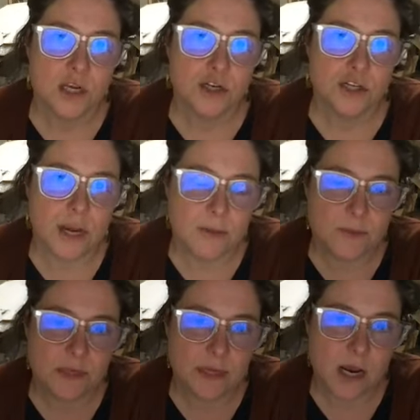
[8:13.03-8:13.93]

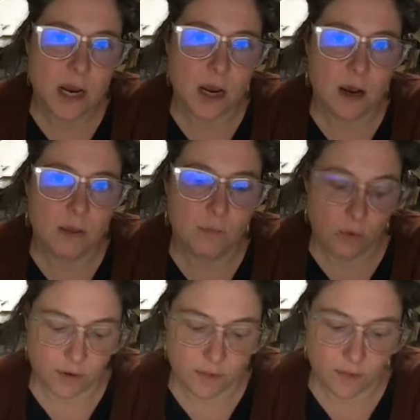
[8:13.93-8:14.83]
shapes.
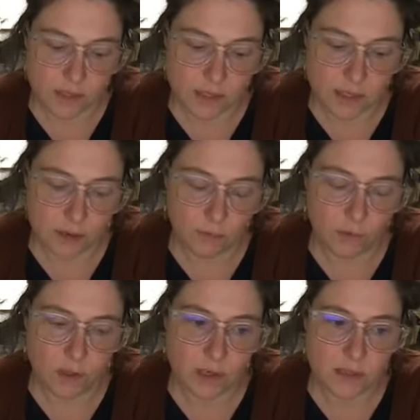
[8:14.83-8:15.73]
One of the things that I'm
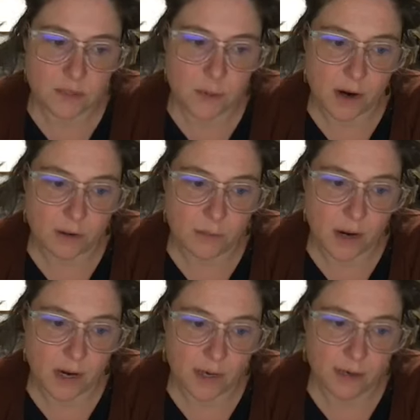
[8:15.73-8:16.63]
really inspired
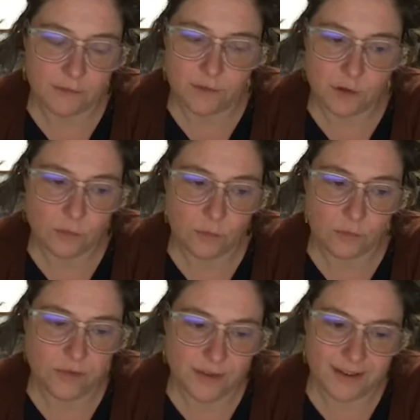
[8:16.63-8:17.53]
by, if you
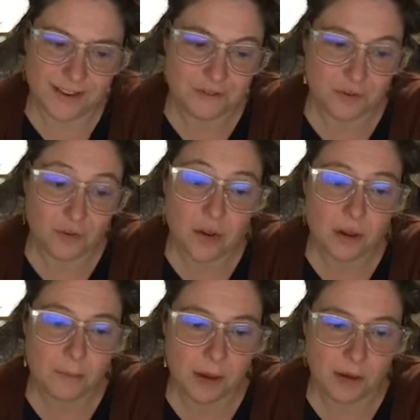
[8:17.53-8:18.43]
if you look
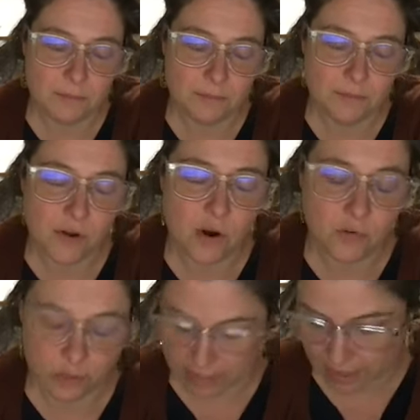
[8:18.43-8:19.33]
at my
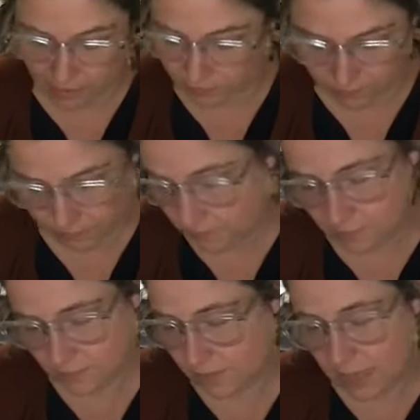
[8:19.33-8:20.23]
phone, I have
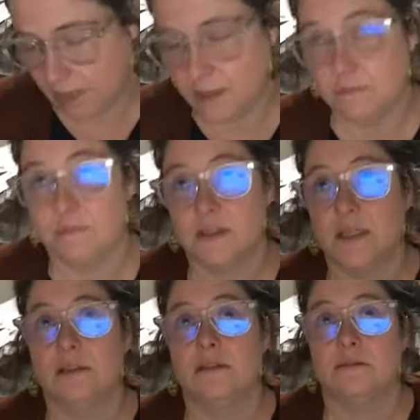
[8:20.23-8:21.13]

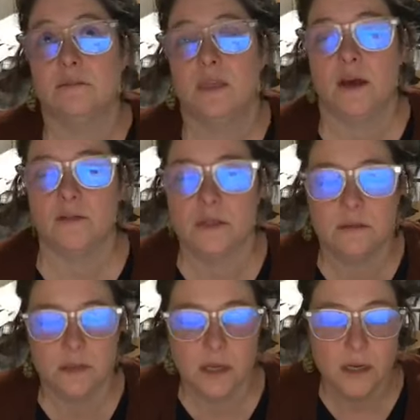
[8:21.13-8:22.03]

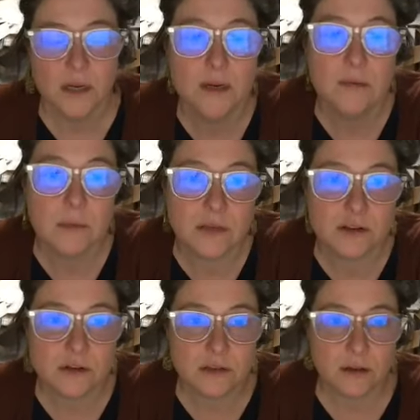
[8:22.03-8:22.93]
86,000
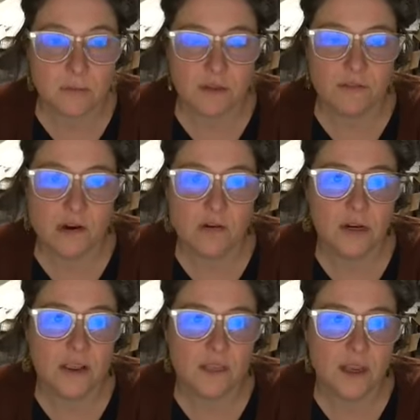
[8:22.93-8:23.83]
pictures on my phone,
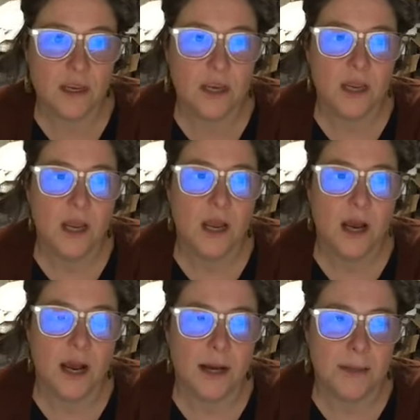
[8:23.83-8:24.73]
I think.
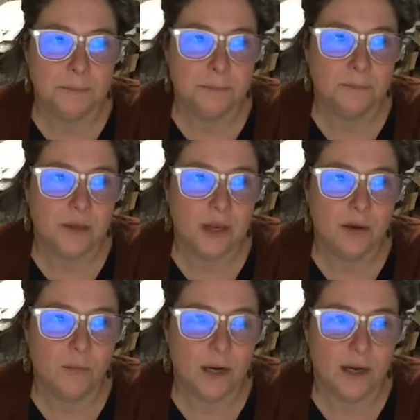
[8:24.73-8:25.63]
And
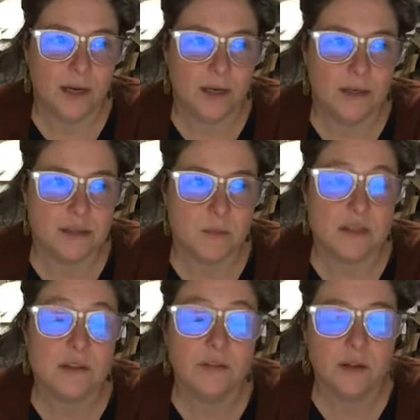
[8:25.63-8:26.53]
when I
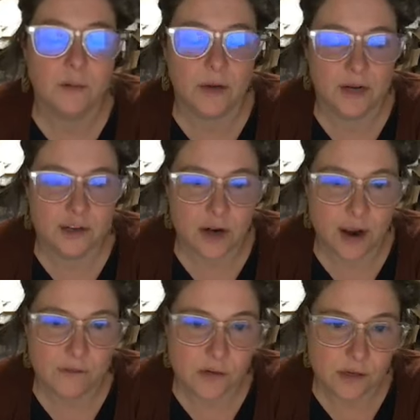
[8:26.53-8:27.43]

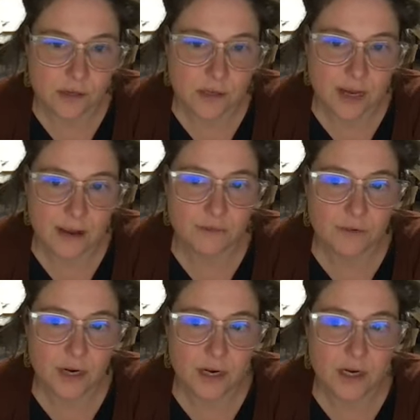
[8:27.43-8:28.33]
travel,
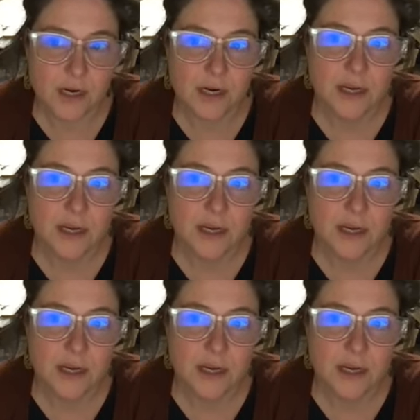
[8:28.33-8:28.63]
every